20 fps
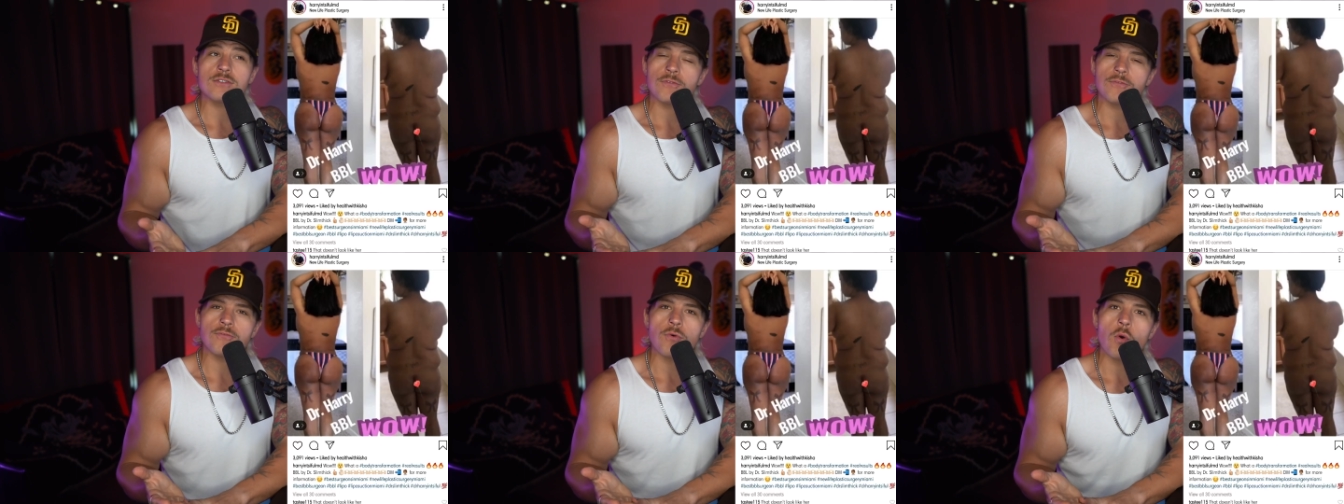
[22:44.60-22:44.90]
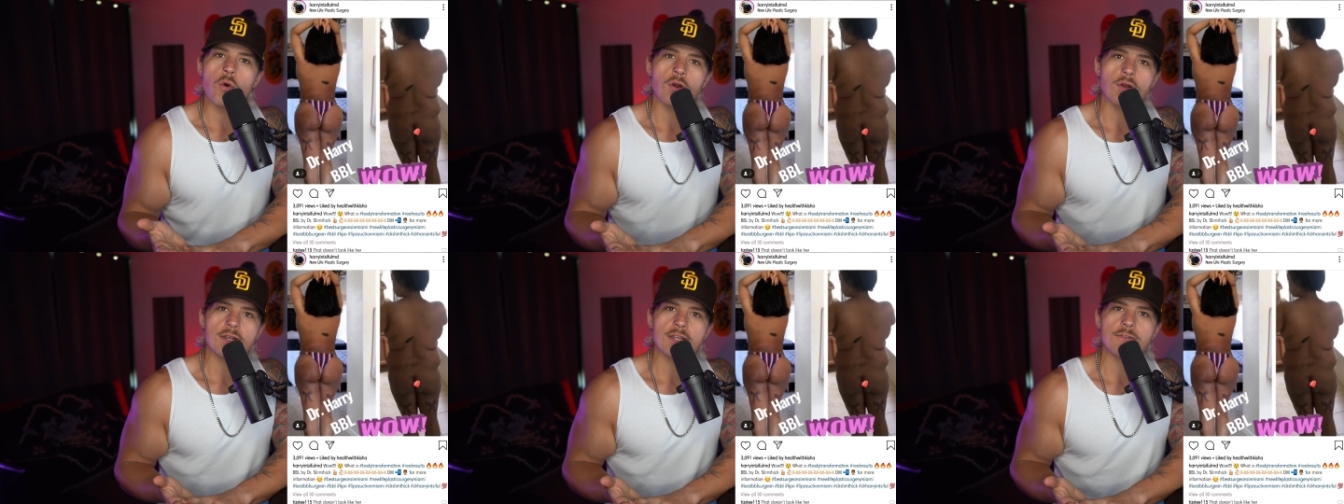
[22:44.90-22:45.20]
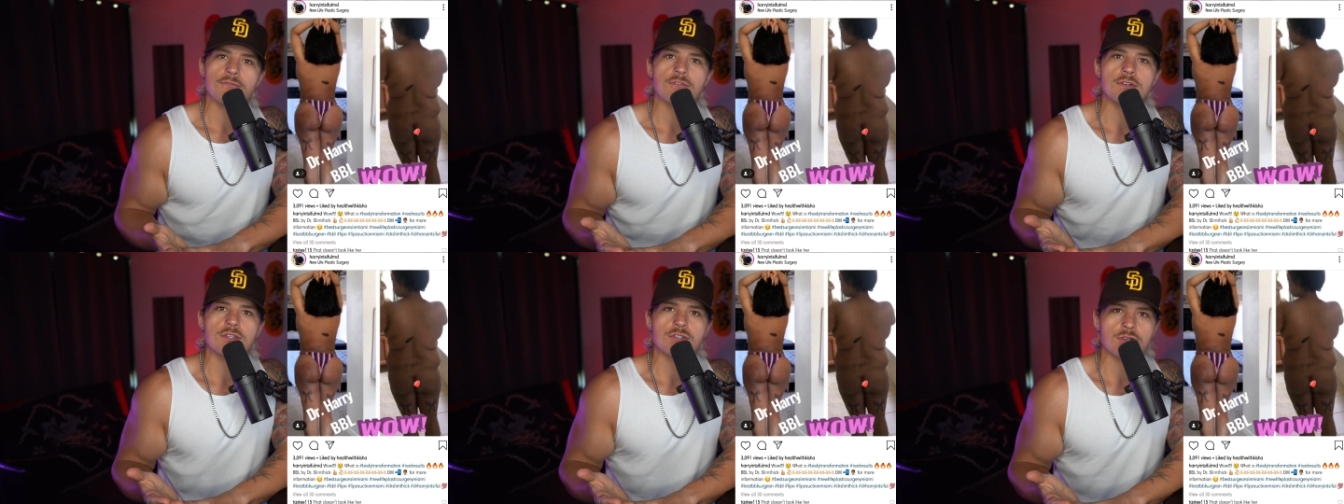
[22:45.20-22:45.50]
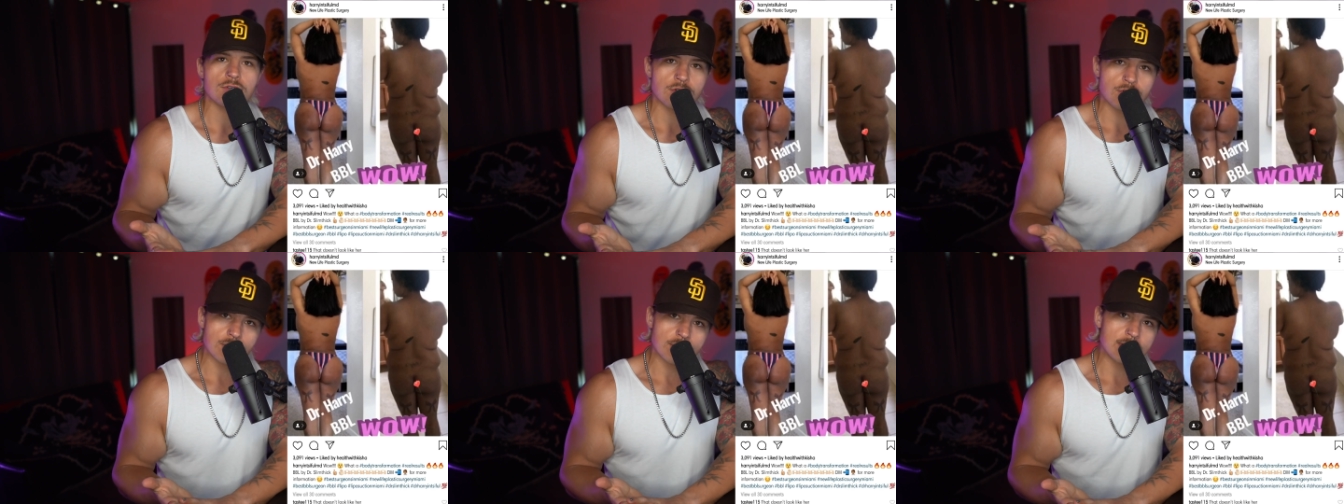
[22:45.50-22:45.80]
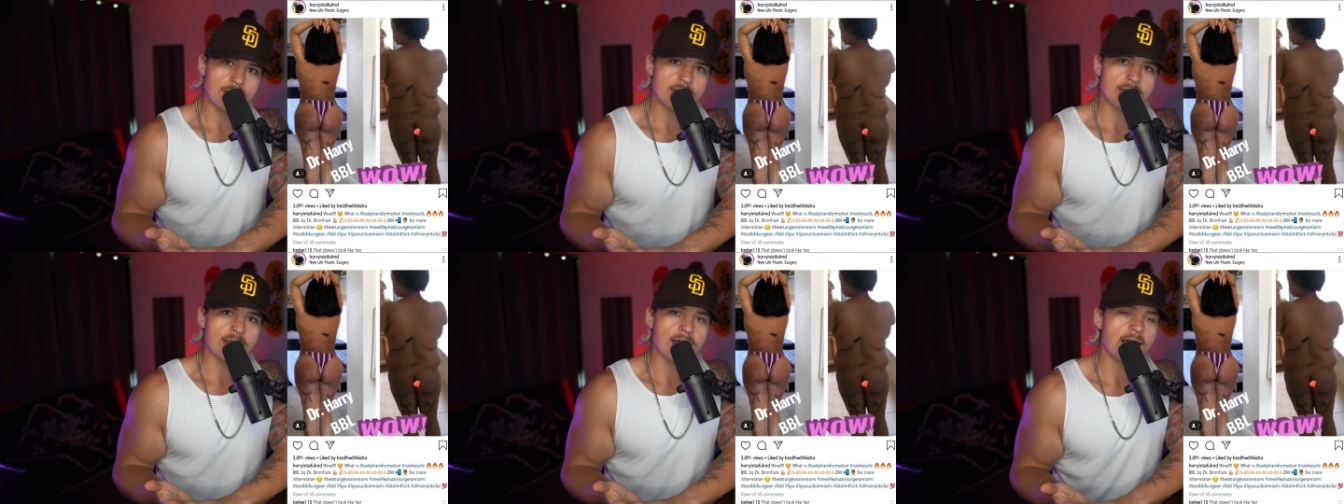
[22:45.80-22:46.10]
four different
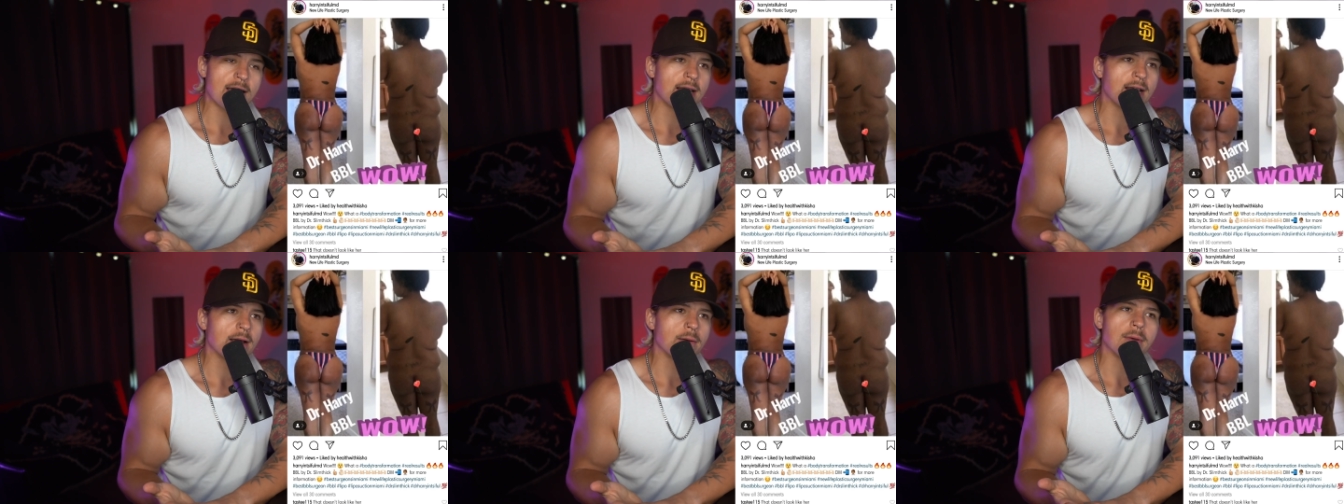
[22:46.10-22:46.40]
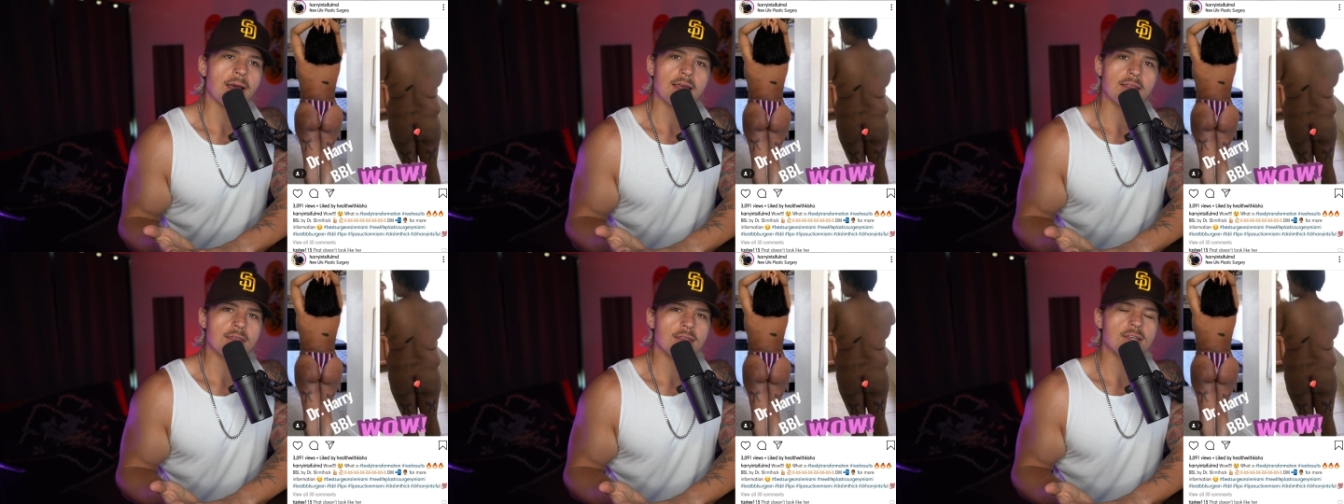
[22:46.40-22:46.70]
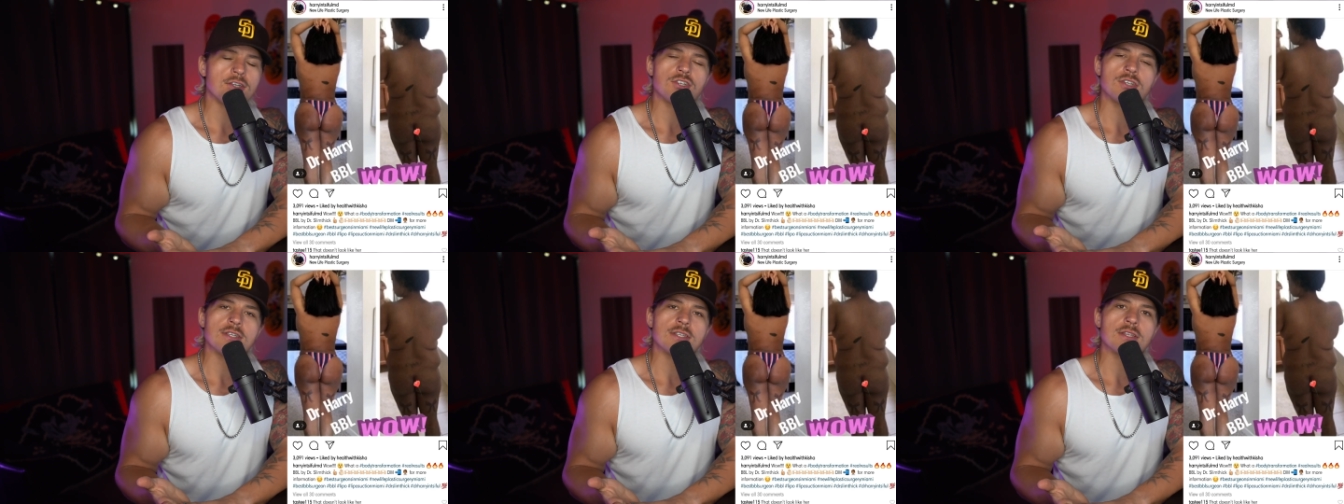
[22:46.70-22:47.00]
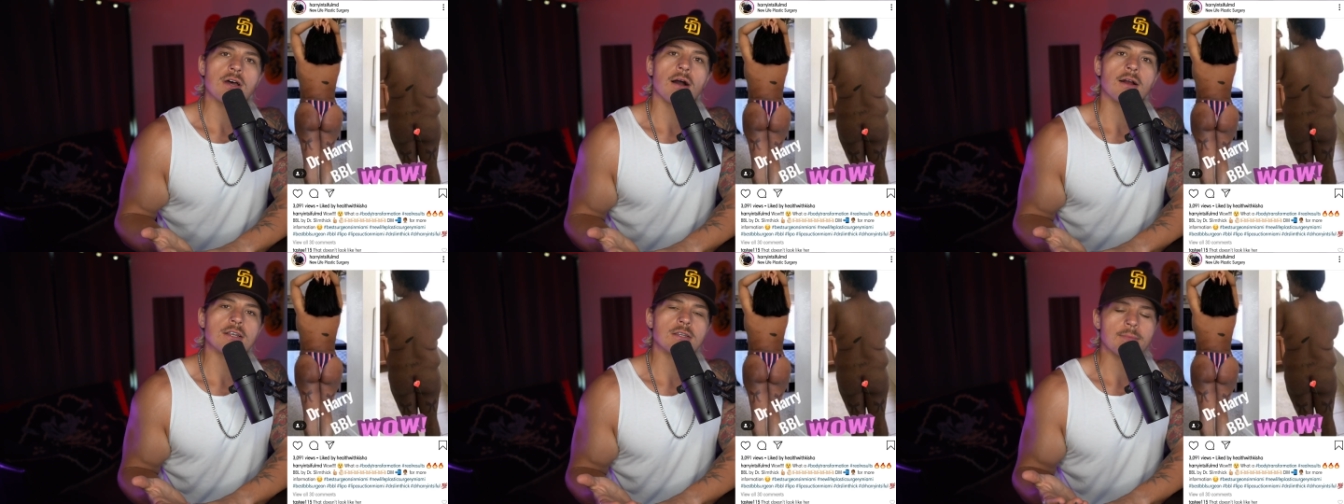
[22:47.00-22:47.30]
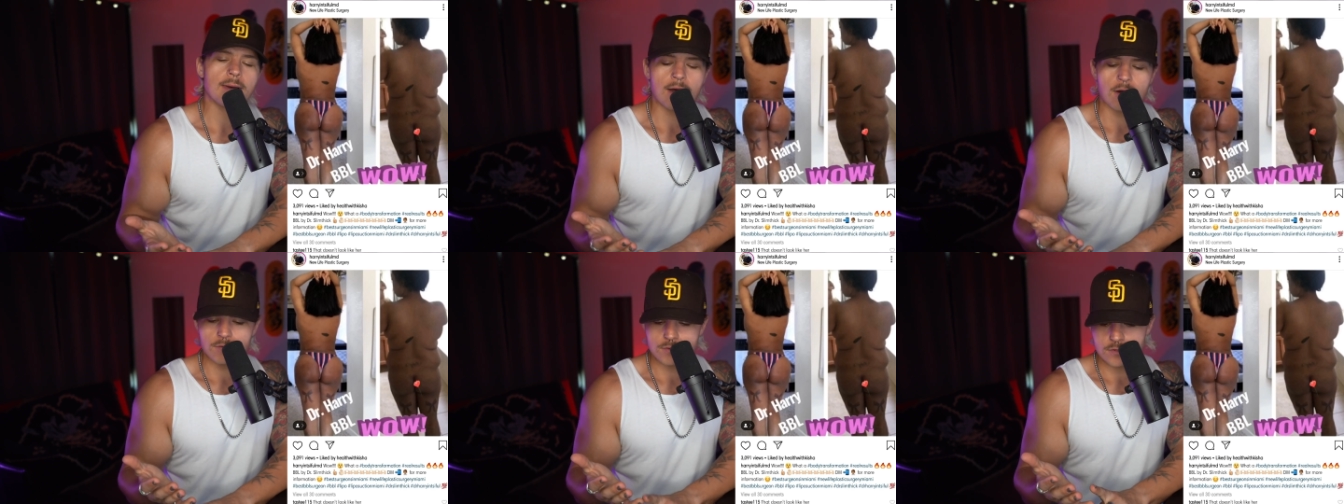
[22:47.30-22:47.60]
surgeries that I, I, think she's talked
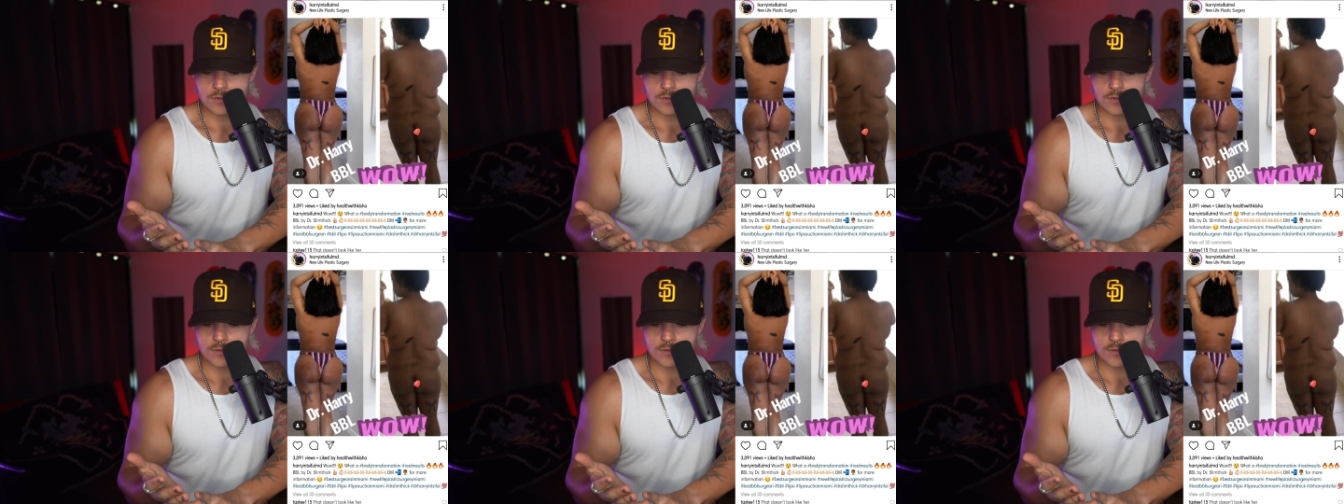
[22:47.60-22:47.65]
about.